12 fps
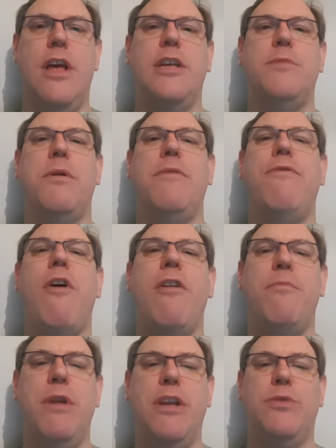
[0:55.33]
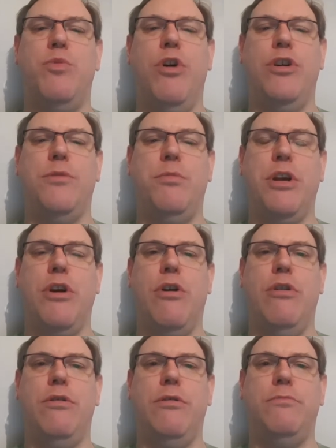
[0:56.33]
Spend 5 minutes worshipping
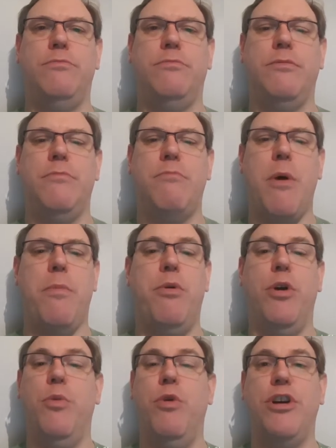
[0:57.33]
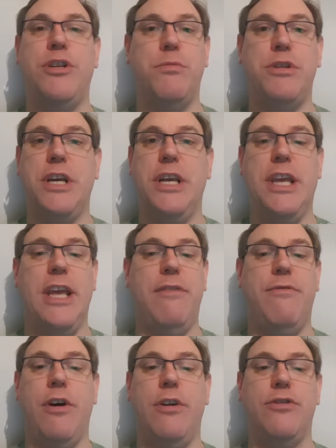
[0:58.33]
God. Maybe put on a worship CD,
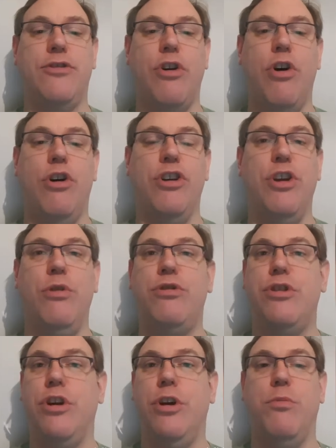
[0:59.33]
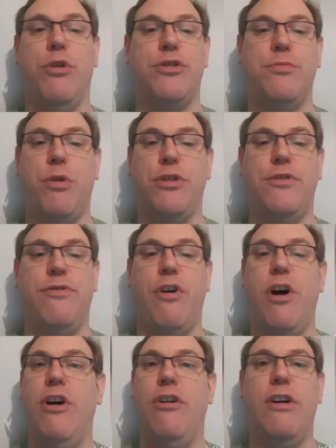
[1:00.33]
find a song on YouTube or
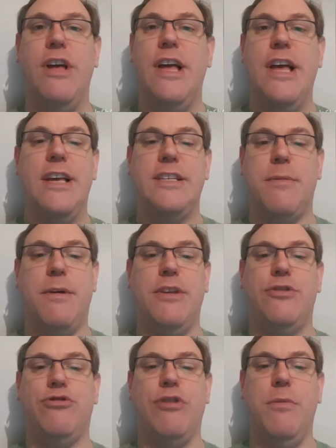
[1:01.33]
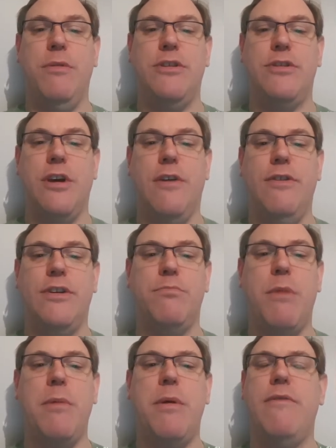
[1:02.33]
Spotify or some other streaming service.
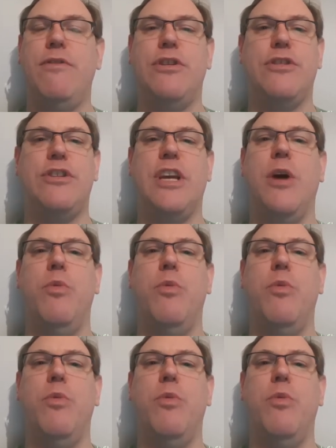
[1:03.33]
Maybe even just sing a